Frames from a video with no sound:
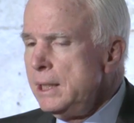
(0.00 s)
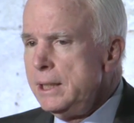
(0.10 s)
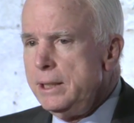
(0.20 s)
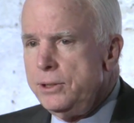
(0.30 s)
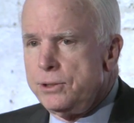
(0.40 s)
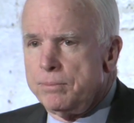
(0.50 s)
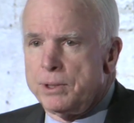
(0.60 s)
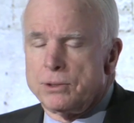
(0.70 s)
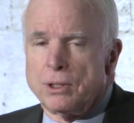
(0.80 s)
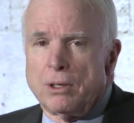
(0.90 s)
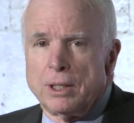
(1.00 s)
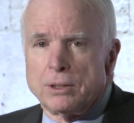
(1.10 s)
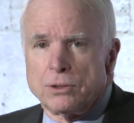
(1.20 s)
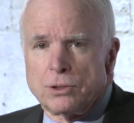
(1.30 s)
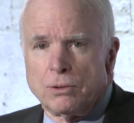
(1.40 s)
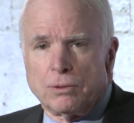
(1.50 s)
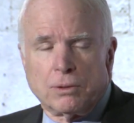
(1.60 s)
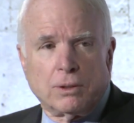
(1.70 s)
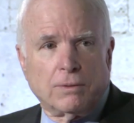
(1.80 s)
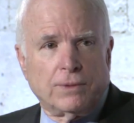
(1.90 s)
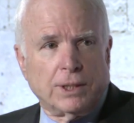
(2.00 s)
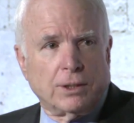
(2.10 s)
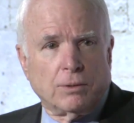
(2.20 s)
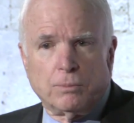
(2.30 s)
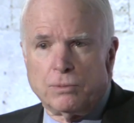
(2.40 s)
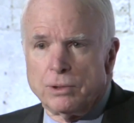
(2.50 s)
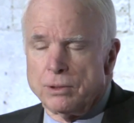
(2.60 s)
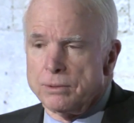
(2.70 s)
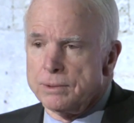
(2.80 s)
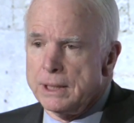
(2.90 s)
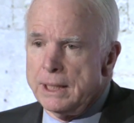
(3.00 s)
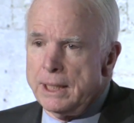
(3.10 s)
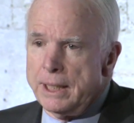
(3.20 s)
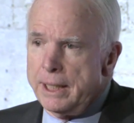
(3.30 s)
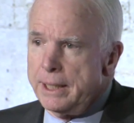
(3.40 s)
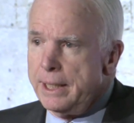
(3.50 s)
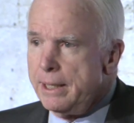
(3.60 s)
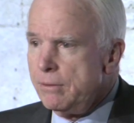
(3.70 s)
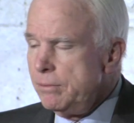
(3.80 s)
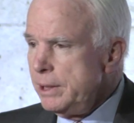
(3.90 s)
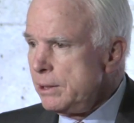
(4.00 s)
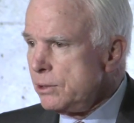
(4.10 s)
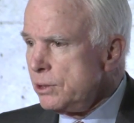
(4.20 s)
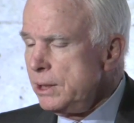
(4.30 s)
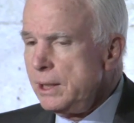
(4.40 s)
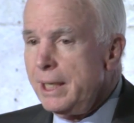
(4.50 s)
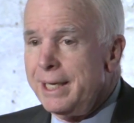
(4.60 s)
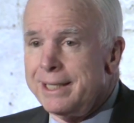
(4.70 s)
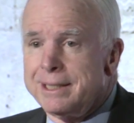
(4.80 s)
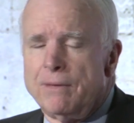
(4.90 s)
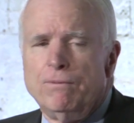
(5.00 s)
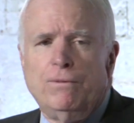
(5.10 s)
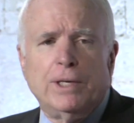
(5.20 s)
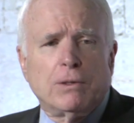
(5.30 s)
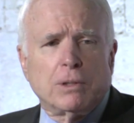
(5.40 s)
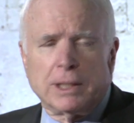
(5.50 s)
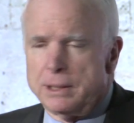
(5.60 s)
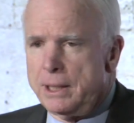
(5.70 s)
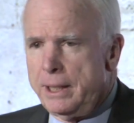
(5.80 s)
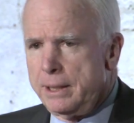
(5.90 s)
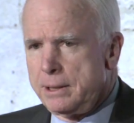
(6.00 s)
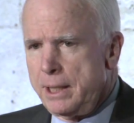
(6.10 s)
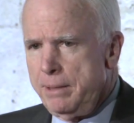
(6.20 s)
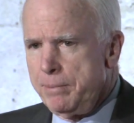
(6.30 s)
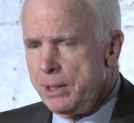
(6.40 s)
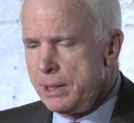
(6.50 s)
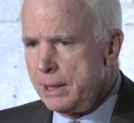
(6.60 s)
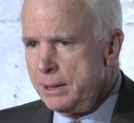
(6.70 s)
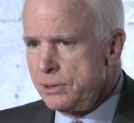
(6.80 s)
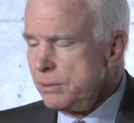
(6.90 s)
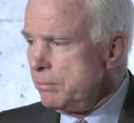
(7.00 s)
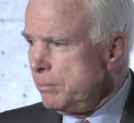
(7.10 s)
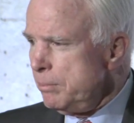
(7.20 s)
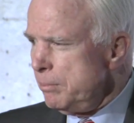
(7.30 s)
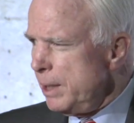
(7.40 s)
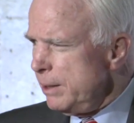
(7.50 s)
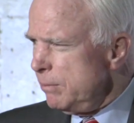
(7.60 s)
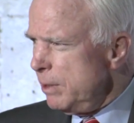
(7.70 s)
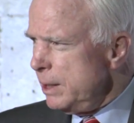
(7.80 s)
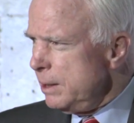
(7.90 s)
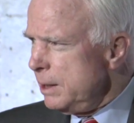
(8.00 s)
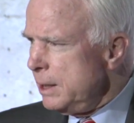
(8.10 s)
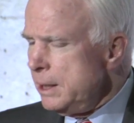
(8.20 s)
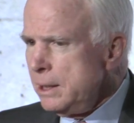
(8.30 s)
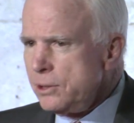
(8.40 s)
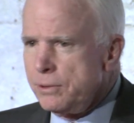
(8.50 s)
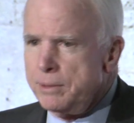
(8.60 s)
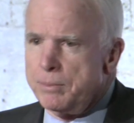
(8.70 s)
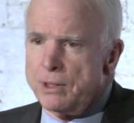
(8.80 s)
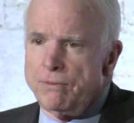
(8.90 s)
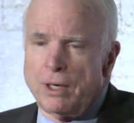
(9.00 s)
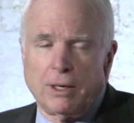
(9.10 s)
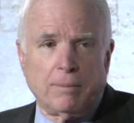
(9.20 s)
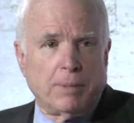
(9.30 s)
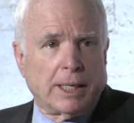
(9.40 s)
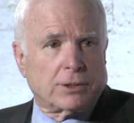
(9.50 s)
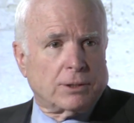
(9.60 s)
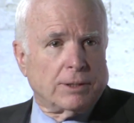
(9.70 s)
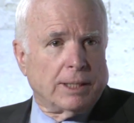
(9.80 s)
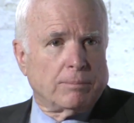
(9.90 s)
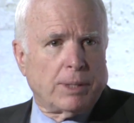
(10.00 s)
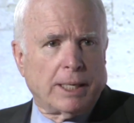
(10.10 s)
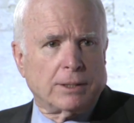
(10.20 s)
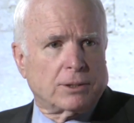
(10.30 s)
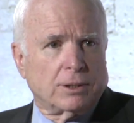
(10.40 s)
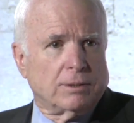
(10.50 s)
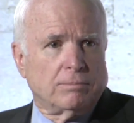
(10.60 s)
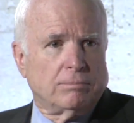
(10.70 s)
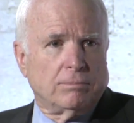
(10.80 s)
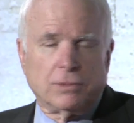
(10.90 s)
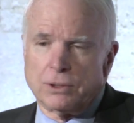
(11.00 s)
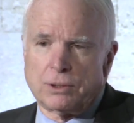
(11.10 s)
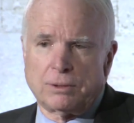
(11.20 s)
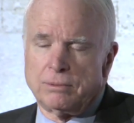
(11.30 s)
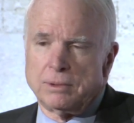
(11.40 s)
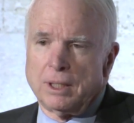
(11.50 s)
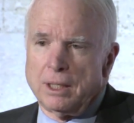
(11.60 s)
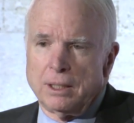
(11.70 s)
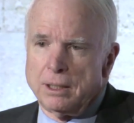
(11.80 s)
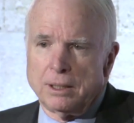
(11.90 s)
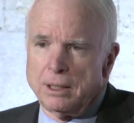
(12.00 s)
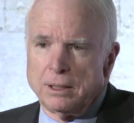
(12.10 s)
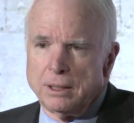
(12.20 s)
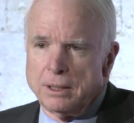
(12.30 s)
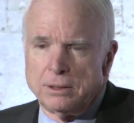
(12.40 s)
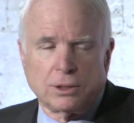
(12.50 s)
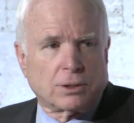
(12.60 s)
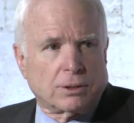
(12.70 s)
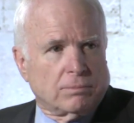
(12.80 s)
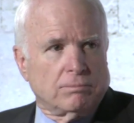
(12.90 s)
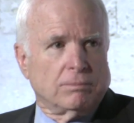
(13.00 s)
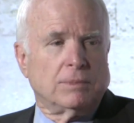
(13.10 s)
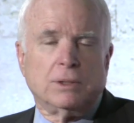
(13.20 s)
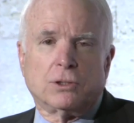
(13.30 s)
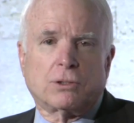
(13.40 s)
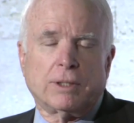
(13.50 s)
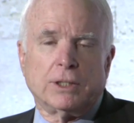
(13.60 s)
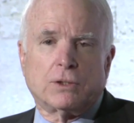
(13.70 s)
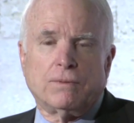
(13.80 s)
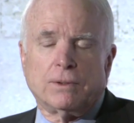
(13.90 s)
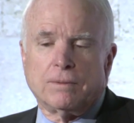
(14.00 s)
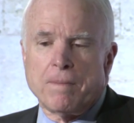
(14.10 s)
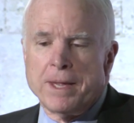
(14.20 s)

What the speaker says: Egypt is the heart and soul of the Arab world. And now we are seeing virulent anti-Americanism, by the way. Treatment of our ambassador, Ann Patterson, was just disgraceful.